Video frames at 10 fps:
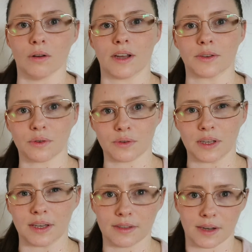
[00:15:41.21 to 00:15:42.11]
and I sort of
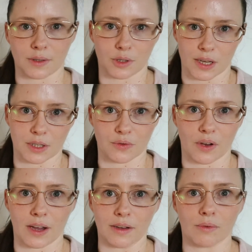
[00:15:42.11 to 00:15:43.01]
think, is it a
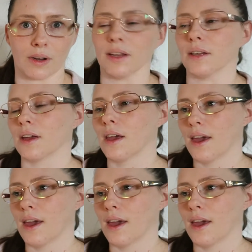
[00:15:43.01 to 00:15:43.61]
satisfying read?